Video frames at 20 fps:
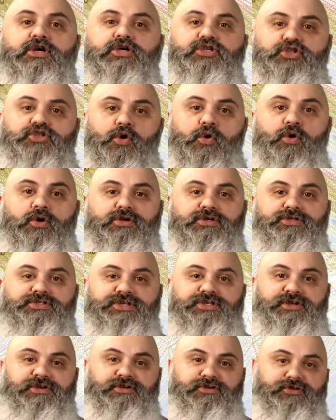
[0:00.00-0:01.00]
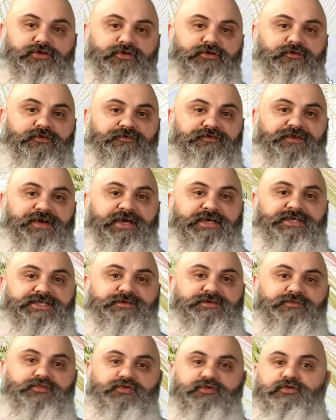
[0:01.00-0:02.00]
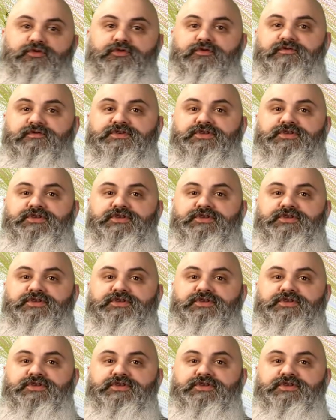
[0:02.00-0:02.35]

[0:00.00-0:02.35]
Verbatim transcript: Tor's new fix improves